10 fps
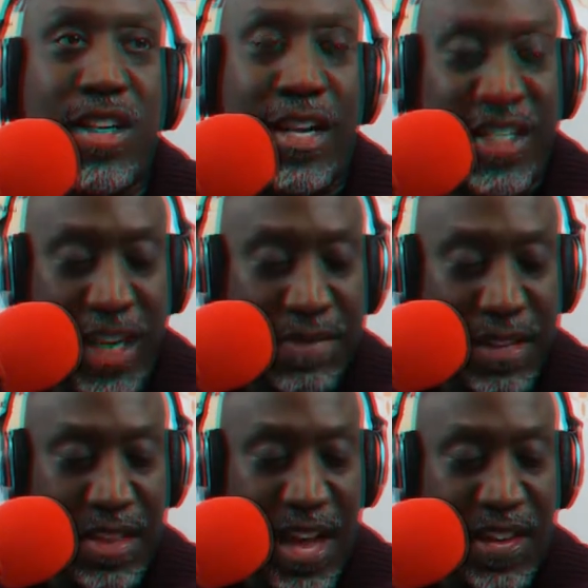
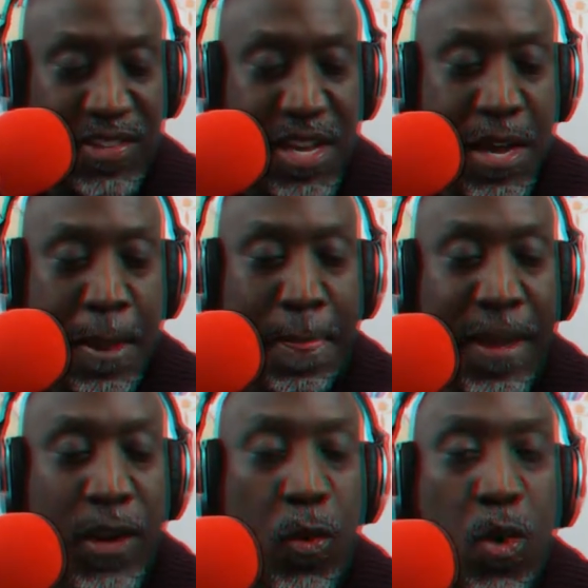achieving things
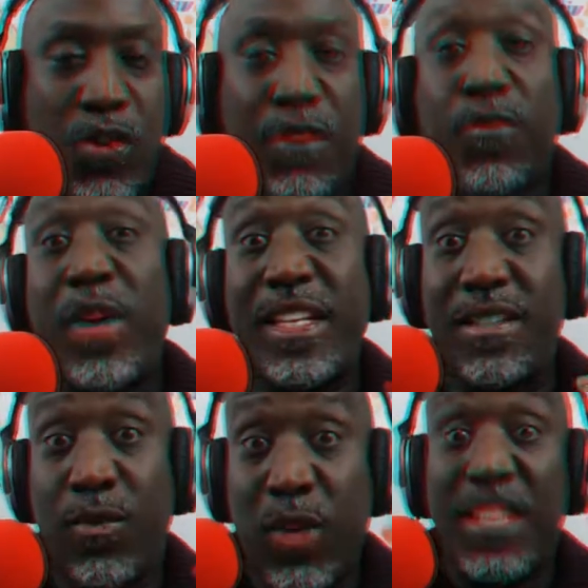in the world of
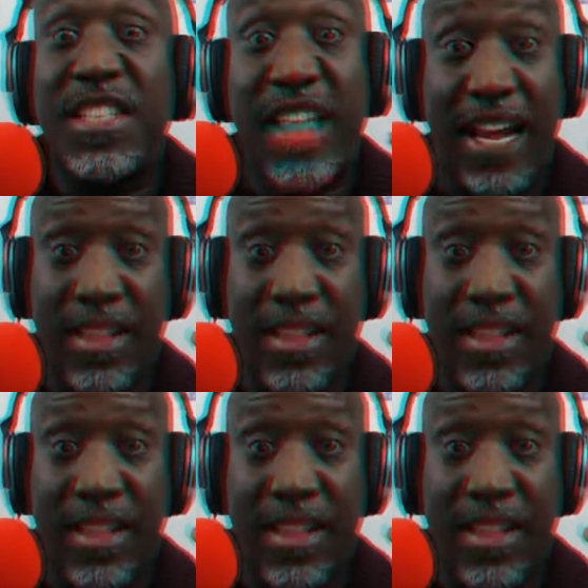real estate?